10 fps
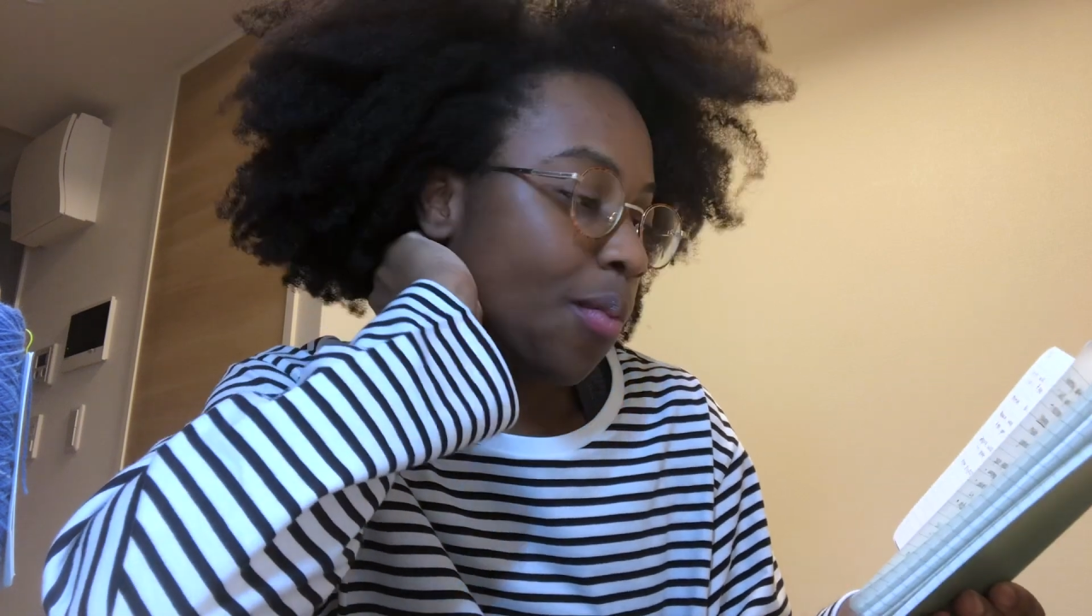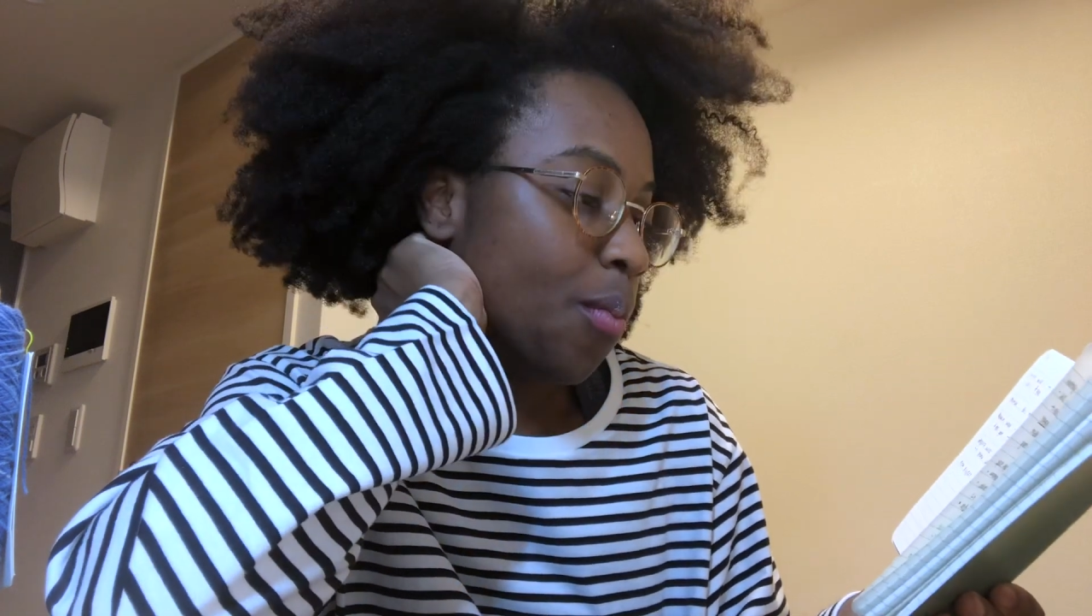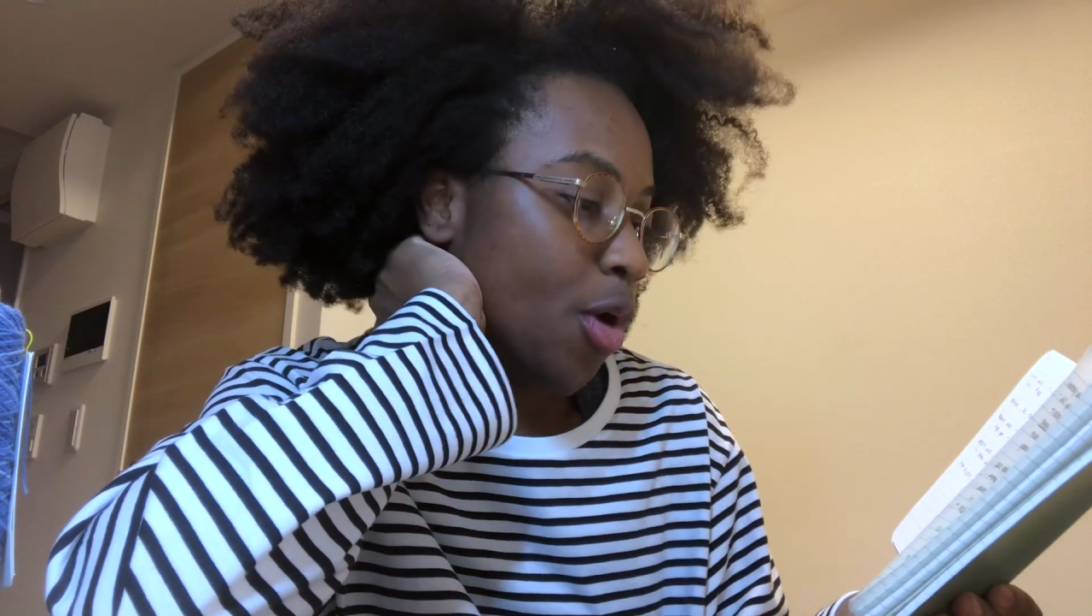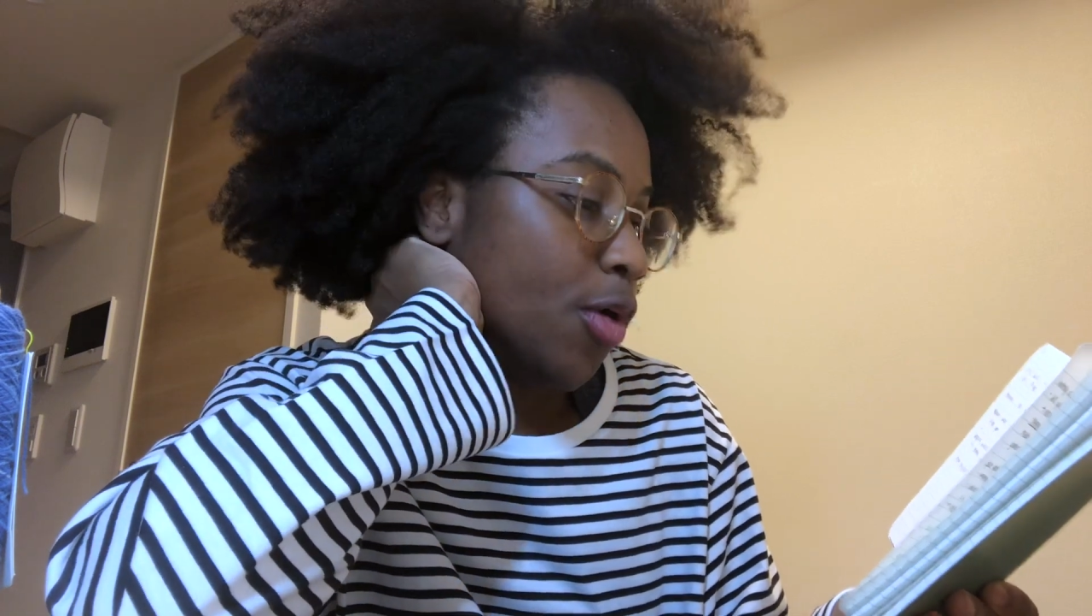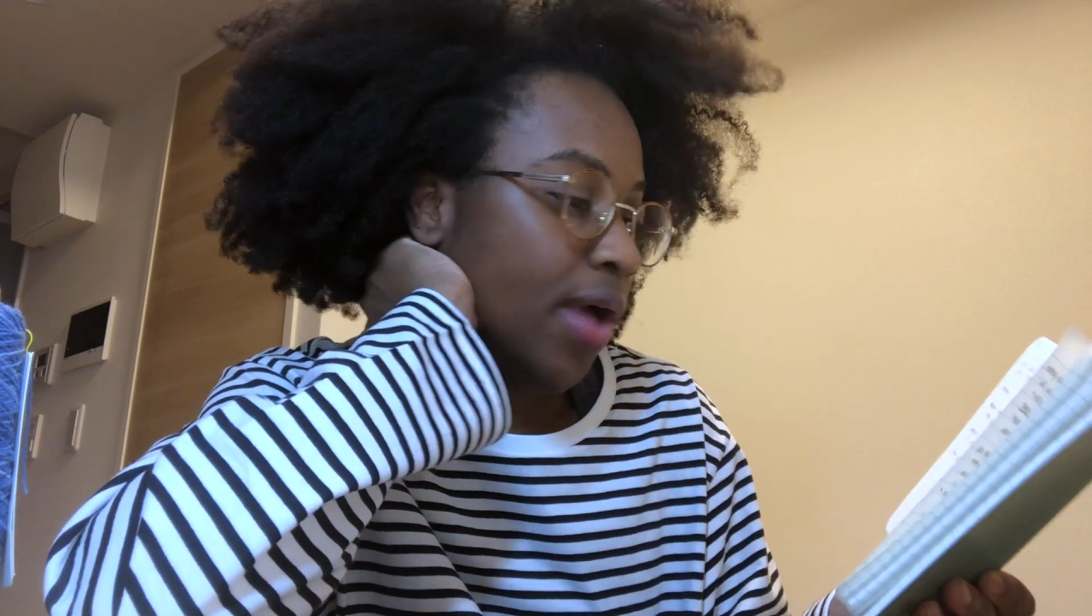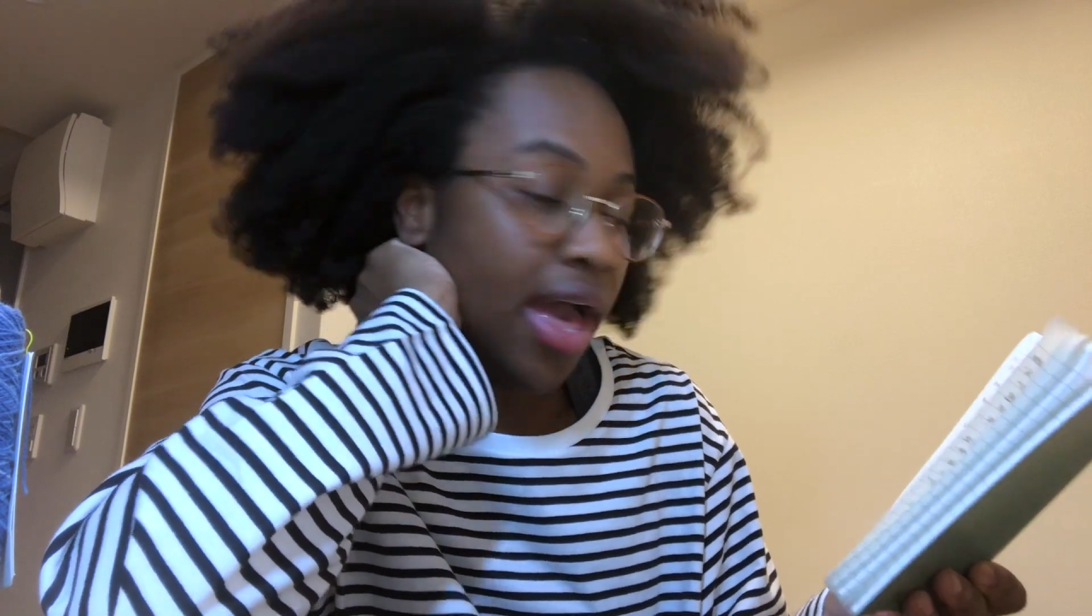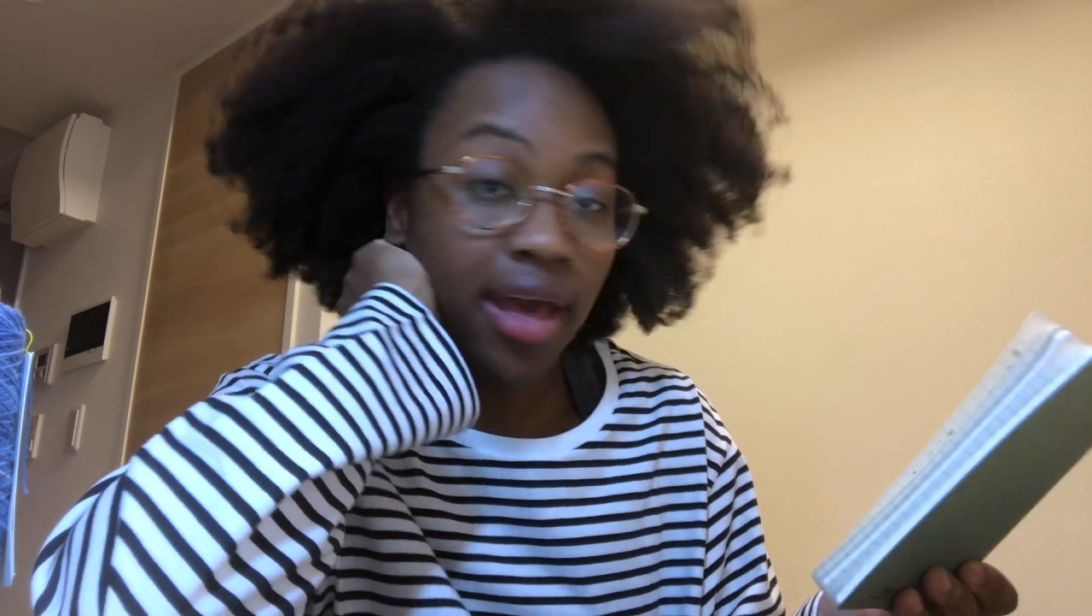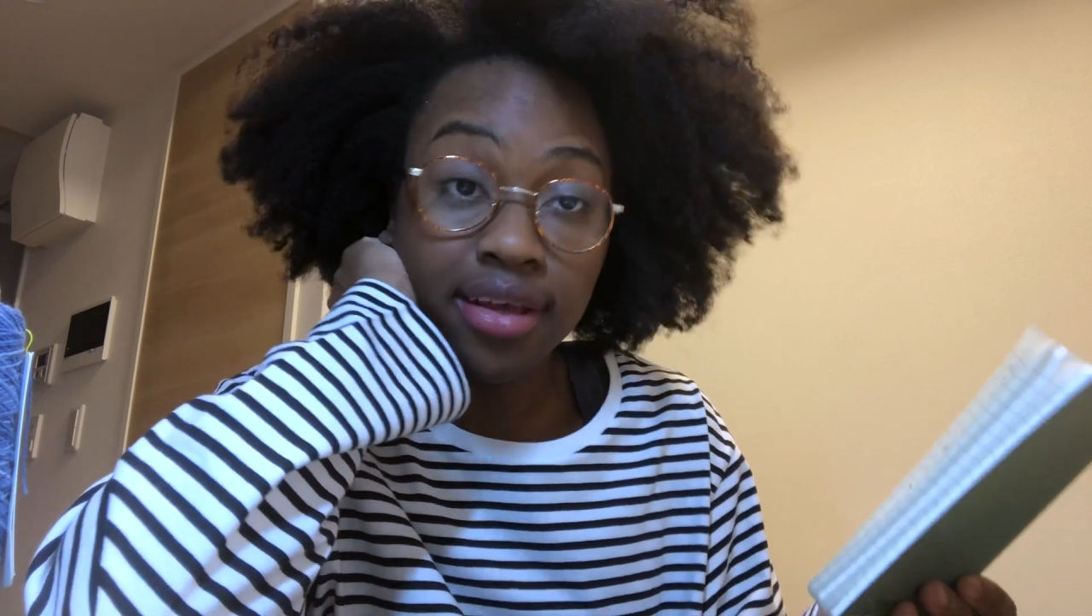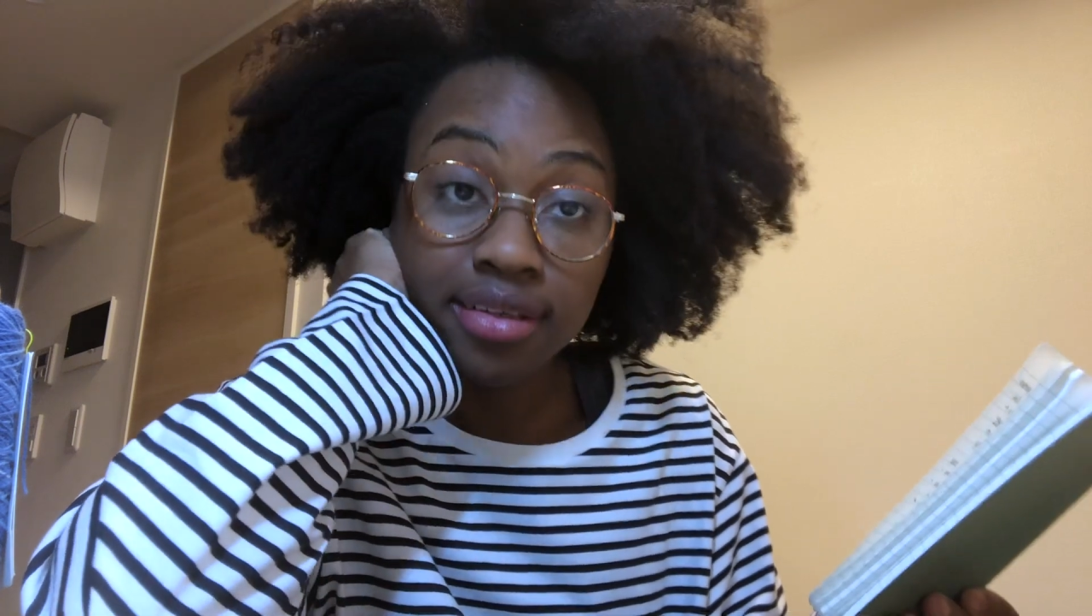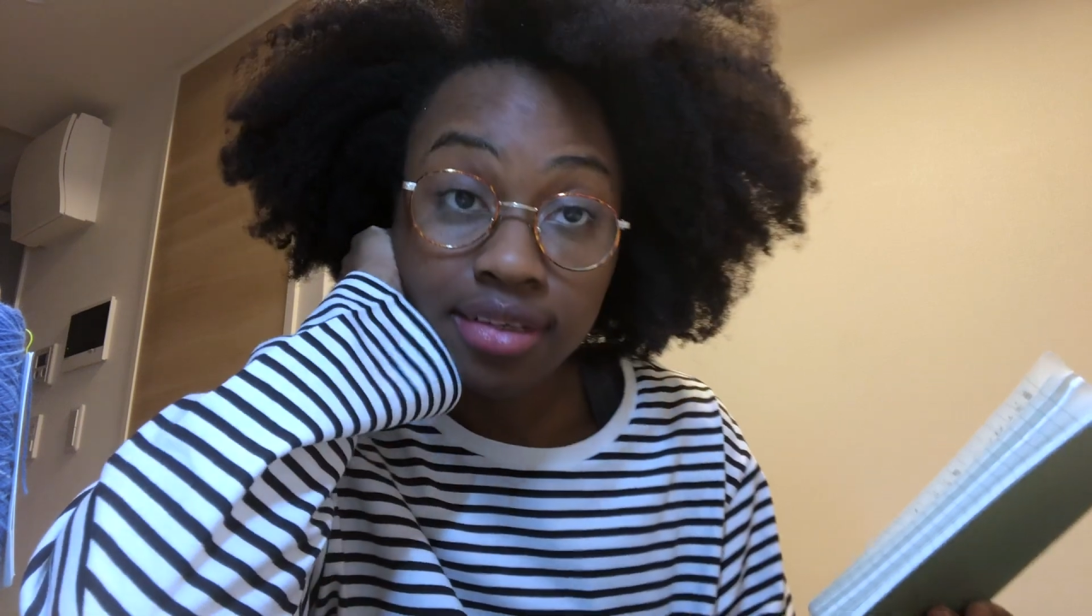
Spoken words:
mohair,